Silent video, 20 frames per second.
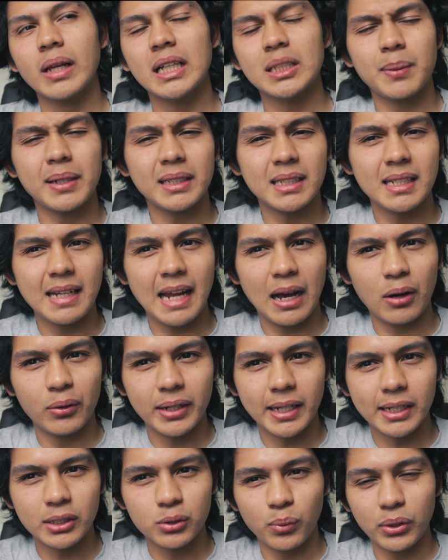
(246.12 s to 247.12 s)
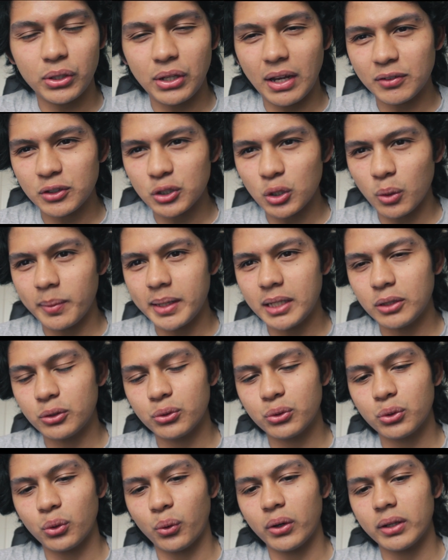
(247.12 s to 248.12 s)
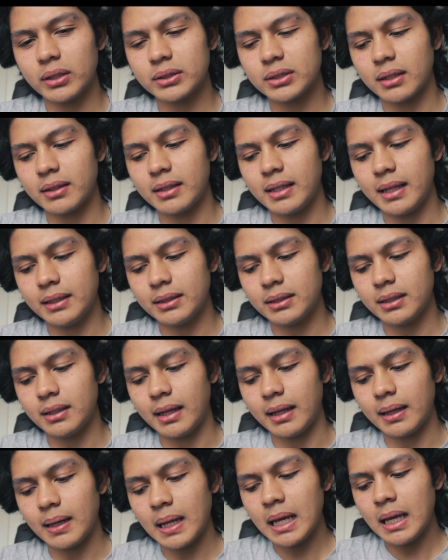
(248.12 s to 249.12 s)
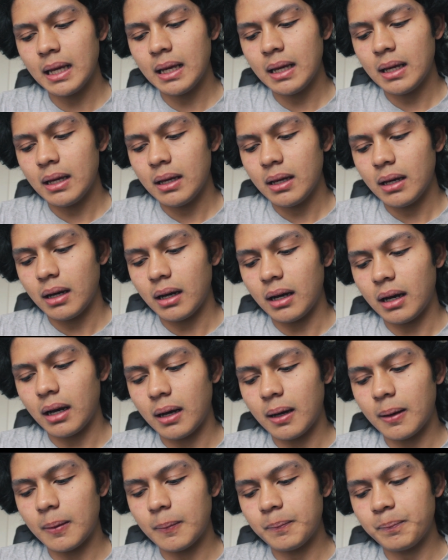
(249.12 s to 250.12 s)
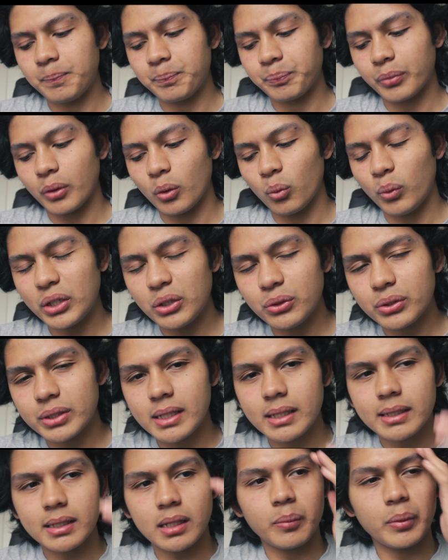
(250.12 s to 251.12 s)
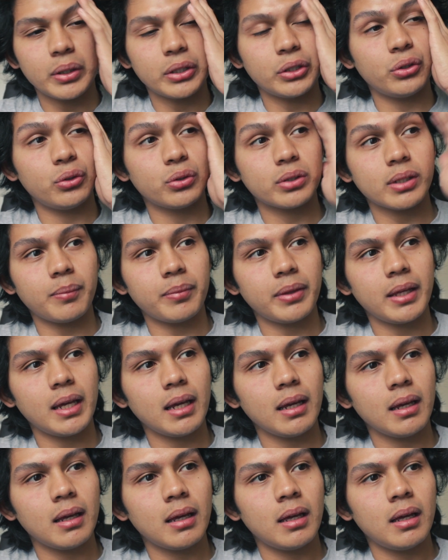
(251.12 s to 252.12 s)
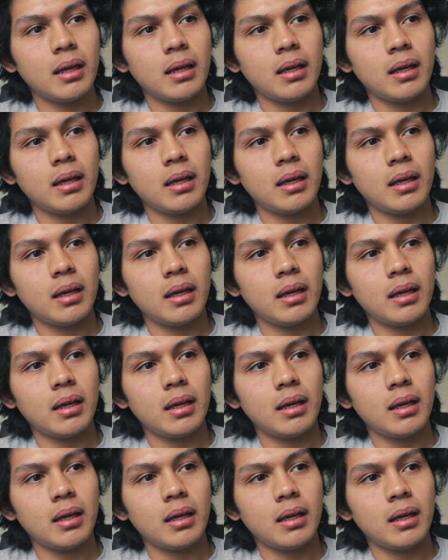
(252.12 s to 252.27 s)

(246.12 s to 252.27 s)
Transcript: especially nowadays when you have so many tutorials on the internet, when you see someone do something,